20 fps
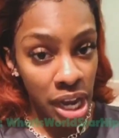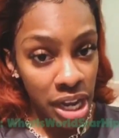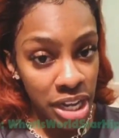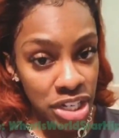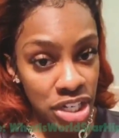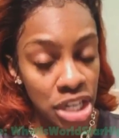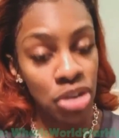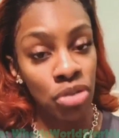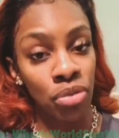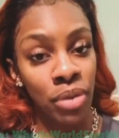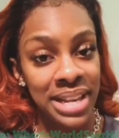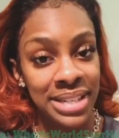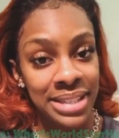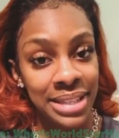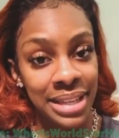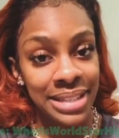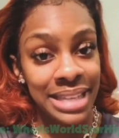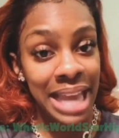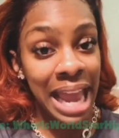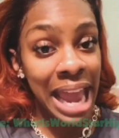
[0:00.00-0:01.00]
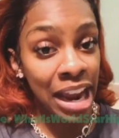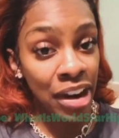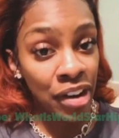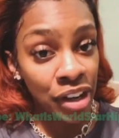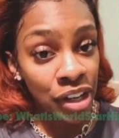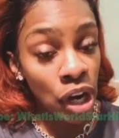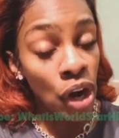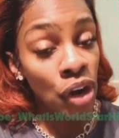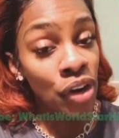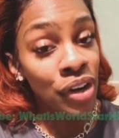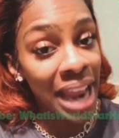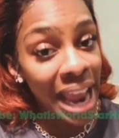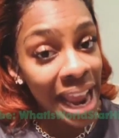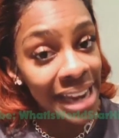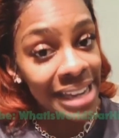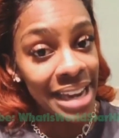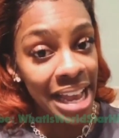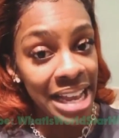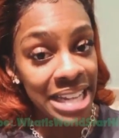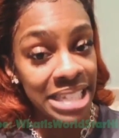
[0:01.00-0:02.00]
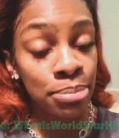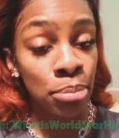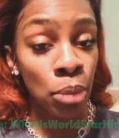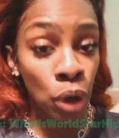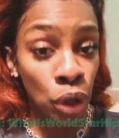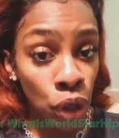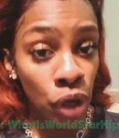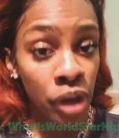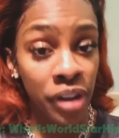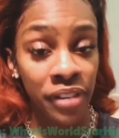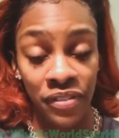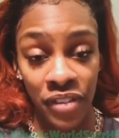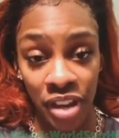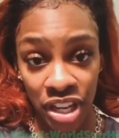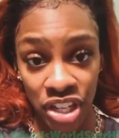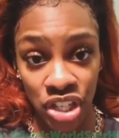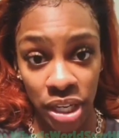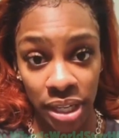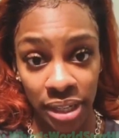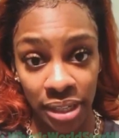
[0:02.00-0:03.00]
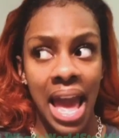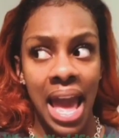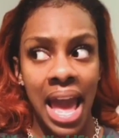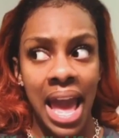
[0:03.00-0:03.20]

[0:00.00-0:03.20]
judge erases Aaron Hernandez murder conviction.